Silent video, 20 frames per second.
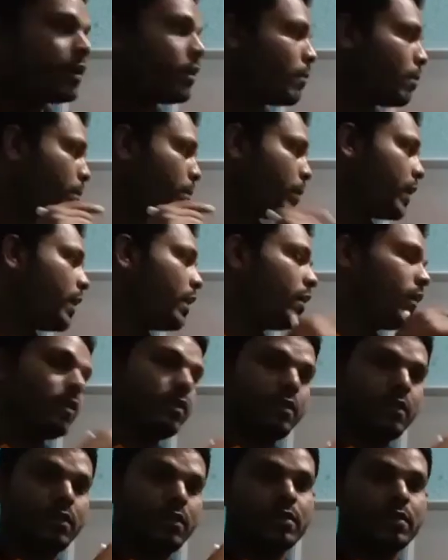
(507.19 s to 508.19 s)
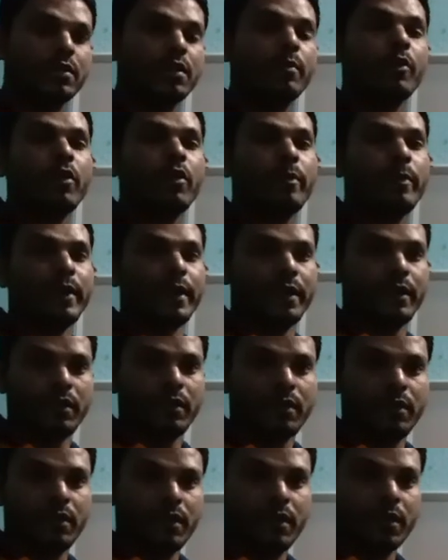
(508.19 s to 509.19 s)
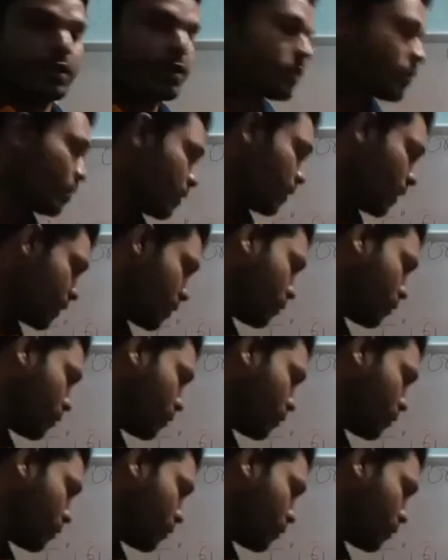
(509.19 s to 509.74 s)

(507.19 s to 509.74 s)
P suborbit. So that's